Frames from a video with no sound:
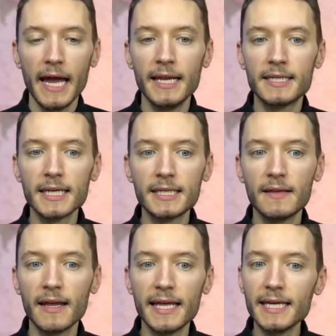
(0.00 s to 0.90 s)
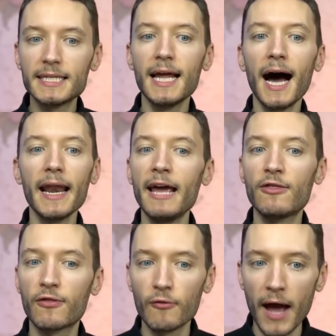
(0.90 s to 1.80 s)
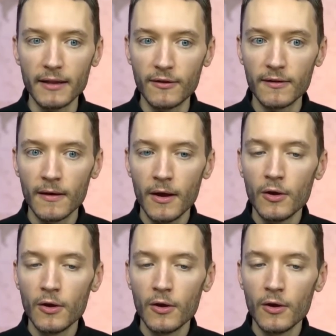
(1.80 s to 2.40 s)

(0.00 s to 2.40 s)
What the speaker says: It insisted that he is not a threat